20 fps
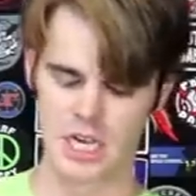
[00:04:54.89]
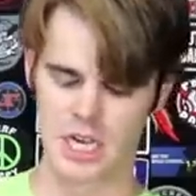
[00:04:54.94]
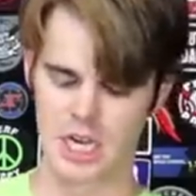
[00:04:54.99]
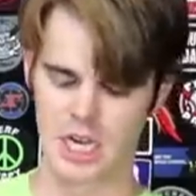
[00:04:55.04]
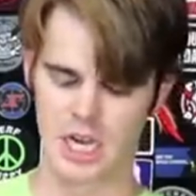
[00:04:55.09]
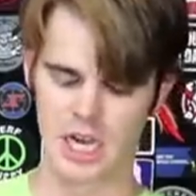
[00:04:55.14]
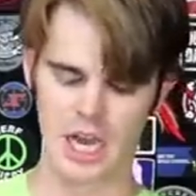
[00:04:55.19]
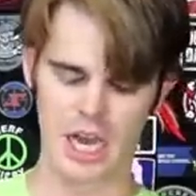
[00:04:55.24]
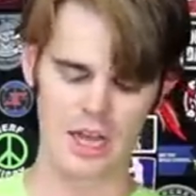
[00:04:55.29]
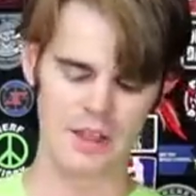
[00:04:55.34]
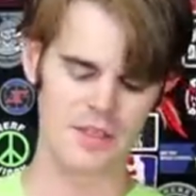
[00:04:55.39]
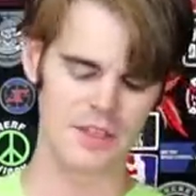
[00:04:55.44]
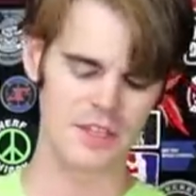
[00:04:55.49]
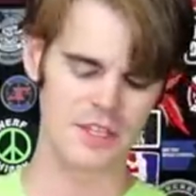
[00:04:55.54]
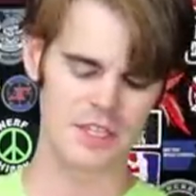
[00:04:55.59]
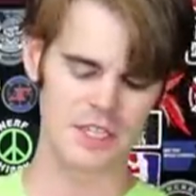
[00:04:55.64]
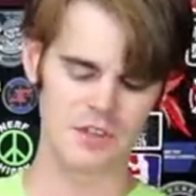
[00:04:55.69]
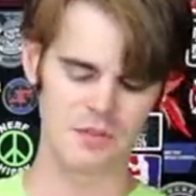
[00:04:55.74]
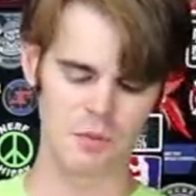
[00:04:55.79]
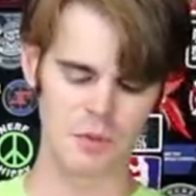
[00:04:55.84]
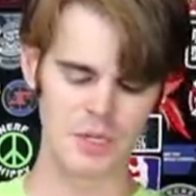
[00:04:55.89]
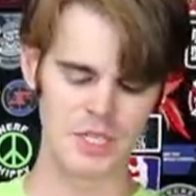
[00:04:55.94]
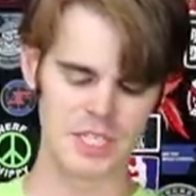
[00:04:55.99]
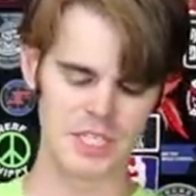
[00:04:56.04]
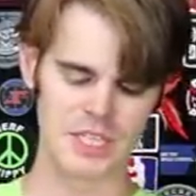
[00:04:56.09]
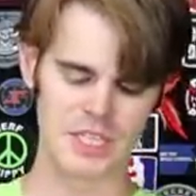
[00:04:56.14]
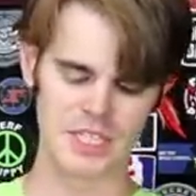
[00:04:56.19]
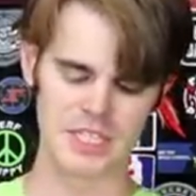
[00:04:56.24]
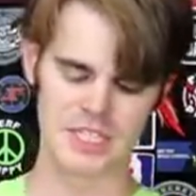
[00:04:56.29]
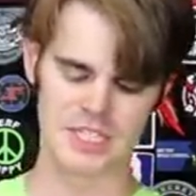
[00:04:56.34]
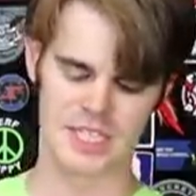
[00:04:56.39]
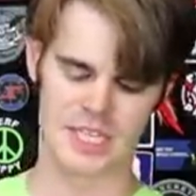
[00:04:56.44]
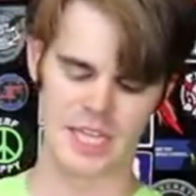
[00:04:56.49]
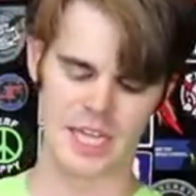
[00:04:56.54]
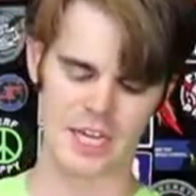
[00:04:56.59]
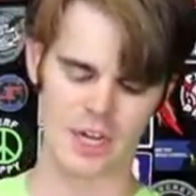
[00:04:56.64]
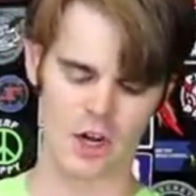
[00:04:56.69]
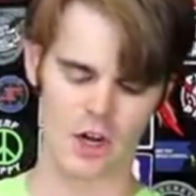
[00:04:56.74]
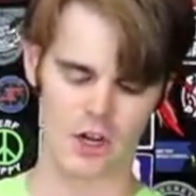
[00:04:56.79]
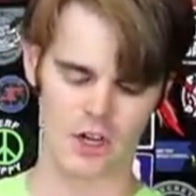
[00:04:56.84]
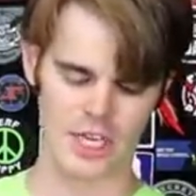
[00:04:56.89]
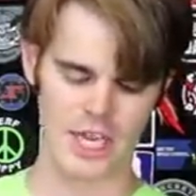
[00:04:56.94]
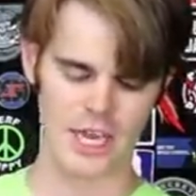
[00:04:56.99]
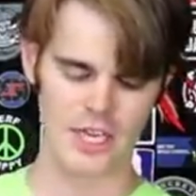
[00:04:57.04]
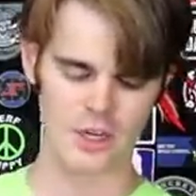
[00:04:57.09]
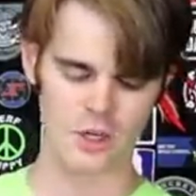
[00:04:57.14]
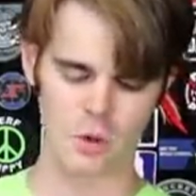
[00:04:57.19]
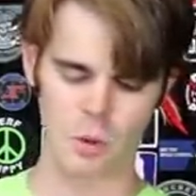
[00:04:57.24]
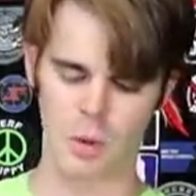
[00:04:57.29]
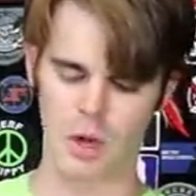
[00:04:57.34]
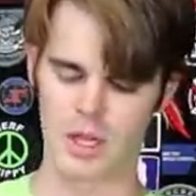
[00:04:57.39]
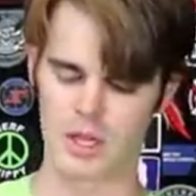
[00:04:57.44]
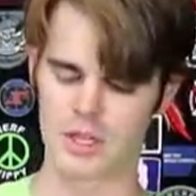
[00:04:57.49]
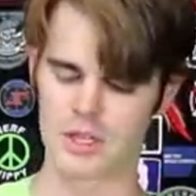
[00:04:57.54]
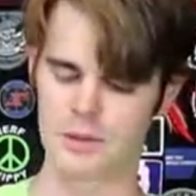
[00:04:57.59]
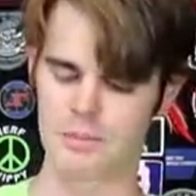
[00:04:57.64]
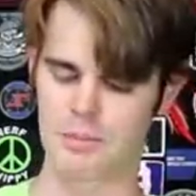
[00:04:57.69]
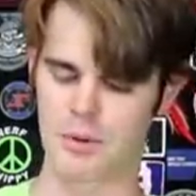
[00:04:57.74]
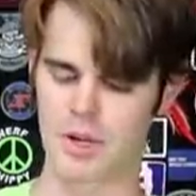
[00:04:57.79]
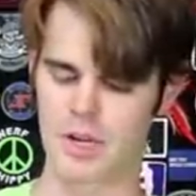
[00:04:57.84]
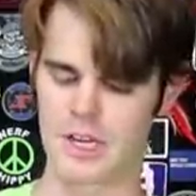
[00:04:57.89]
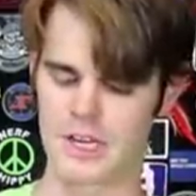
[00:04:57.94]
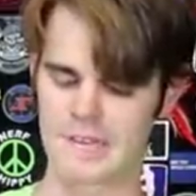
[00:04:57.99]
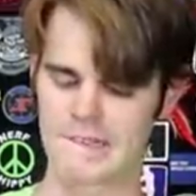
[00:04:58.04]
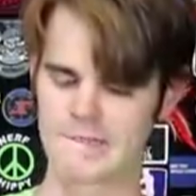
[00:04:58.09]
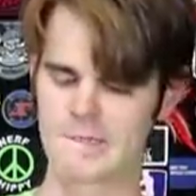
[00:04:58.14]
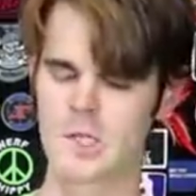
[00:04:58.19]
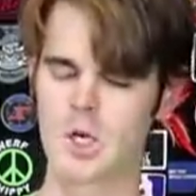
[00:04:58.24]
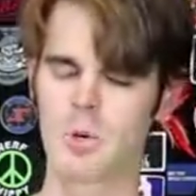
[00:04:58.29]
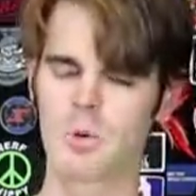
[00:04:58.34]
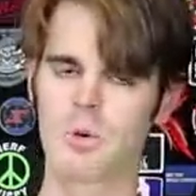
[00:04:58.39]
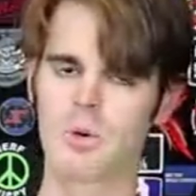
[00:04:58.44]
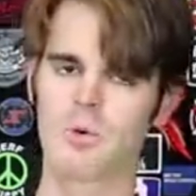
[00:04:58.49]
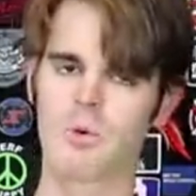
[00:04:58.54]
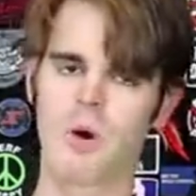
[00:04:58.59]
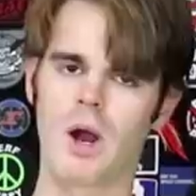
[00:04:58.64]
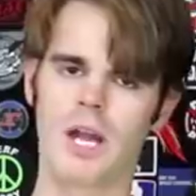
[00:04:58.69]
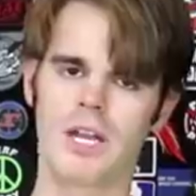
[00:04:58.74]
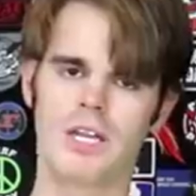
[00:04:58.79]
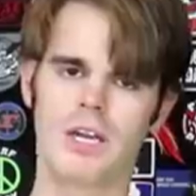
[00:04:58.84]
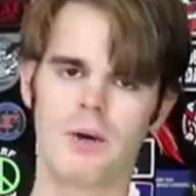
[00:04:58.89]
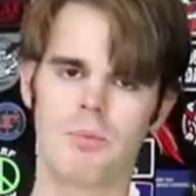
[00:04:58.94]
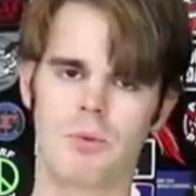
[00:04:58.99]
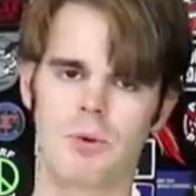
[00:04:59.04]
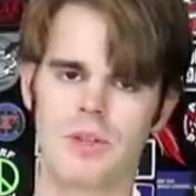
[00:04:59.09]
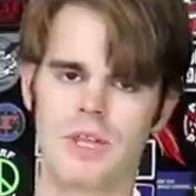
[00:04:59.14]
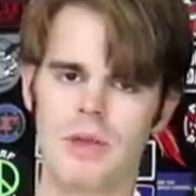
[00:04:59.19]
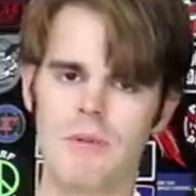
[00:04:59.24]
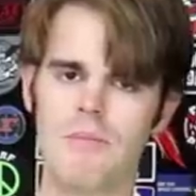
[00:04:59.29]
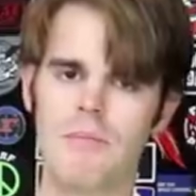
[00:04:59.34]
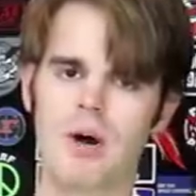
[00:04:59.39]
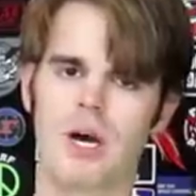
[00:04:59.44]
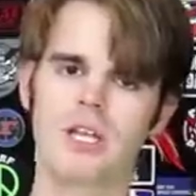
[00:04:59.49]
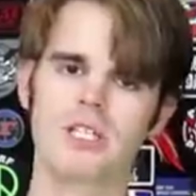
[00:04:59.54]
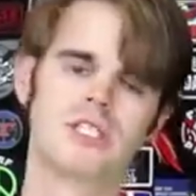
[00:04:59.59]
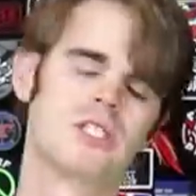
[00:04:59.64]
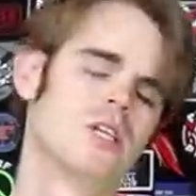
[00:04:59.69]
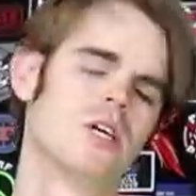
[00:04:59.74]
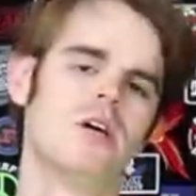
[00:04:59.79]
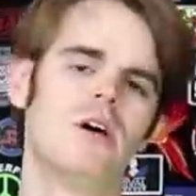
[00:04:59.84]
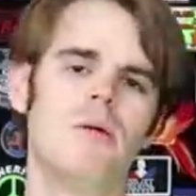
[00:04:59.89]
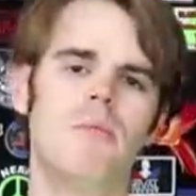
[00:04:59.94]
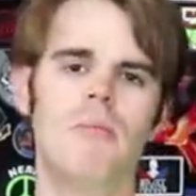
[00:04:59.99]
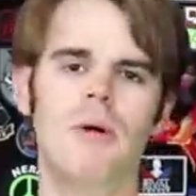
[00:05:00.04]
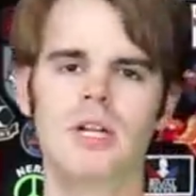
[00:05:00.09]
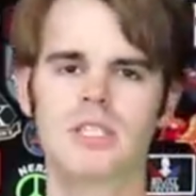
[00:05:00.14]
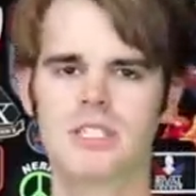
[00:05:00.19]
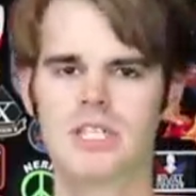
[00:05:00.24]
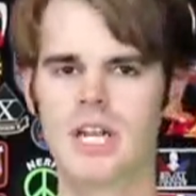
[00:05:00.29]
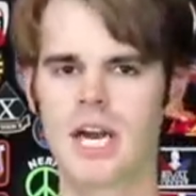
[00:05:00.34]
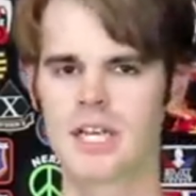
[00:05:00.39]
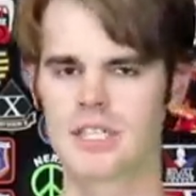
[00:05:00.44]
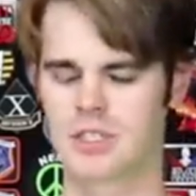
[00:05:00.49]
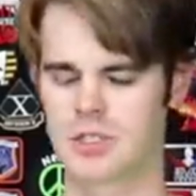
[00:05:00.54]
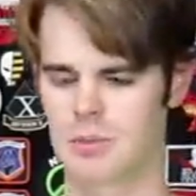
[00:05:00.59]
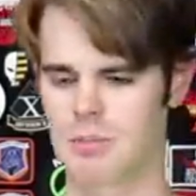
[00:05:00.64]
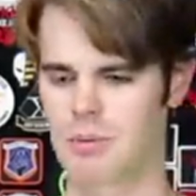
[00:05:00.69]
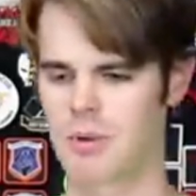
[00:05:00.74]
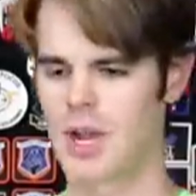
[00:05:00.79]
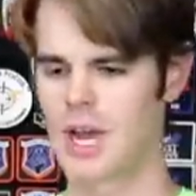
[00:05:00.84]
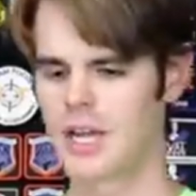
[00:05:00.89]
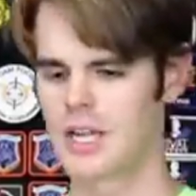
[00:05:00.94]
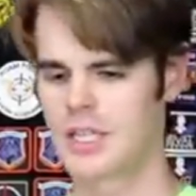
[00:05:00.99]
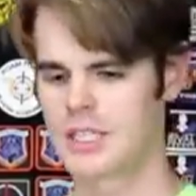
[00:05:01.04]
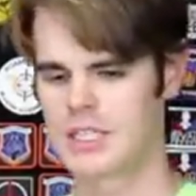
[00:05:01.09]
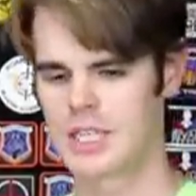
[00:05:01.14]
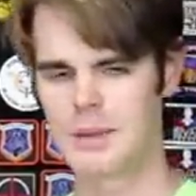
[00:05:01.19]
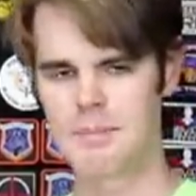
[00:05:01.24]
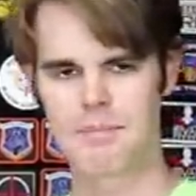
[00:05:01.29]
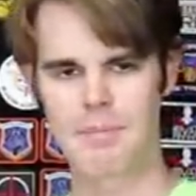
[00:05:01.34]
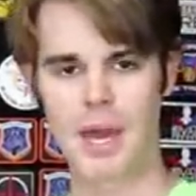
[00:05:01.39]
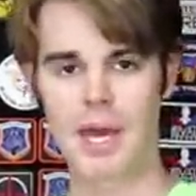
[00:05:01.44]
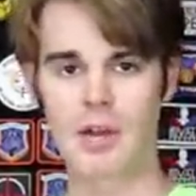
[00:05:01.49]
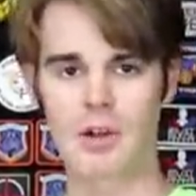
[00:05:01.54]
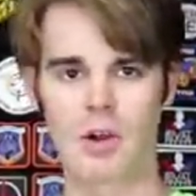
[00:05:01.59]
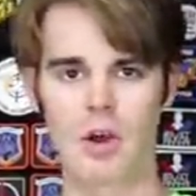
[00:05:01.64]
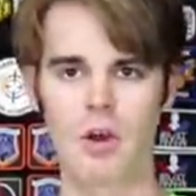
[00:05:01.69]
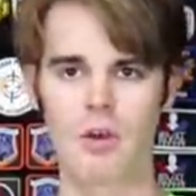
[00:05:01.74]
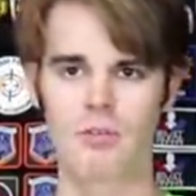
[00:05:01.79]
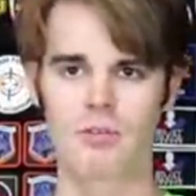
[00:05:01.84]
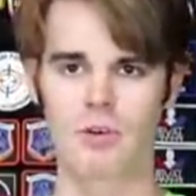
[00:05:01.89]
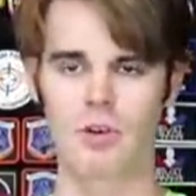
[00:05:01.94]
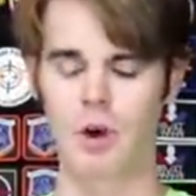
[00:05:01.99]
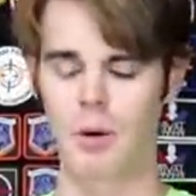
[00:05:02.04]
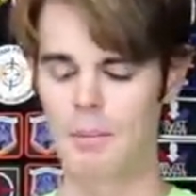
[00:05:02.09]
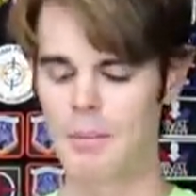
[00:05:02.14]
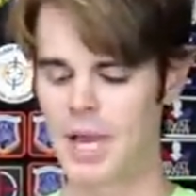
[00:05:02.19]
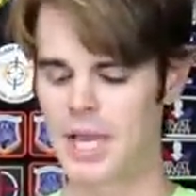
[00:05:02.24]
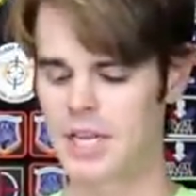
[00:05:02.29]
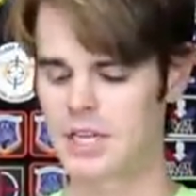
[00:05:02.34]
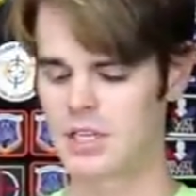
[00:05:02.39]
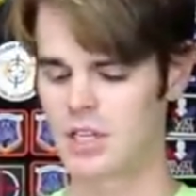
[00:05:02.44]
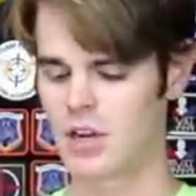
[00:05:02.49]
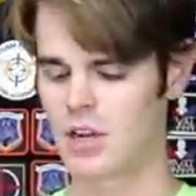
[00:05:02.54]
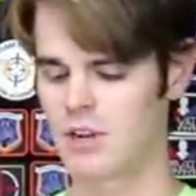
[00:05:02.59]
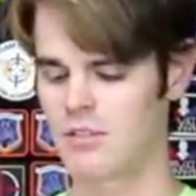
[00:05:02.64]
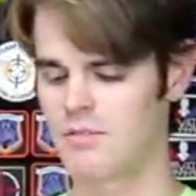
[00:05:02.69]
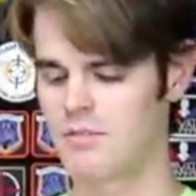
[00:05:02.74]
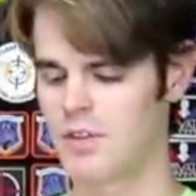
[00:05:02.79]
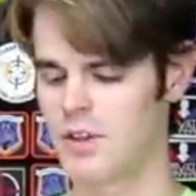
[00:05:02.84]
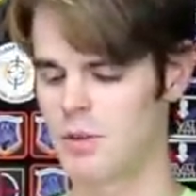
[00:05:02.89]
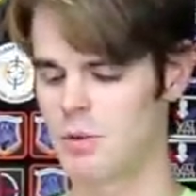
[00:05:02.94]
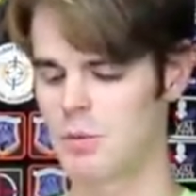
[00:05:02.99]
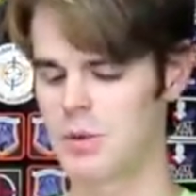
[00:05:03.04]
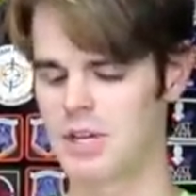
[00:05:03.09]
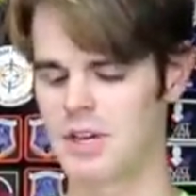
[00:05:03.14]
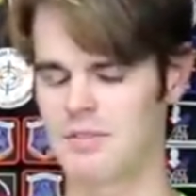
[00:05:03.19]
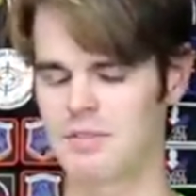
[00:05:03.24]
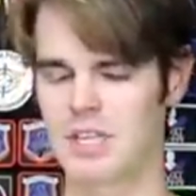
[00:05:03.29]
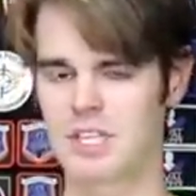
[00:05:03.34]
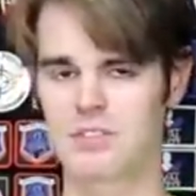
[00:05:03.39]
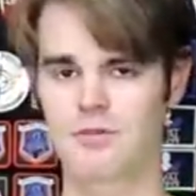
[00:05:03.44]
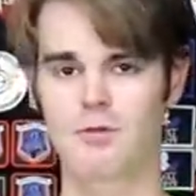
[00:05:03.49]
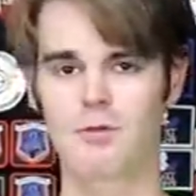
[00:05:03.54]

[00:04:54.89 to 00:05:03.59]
Uh, I think that if we did these at like arcane quality printing, we would wind up with a much much nicer product, a better overall mega dart fit. We'd have less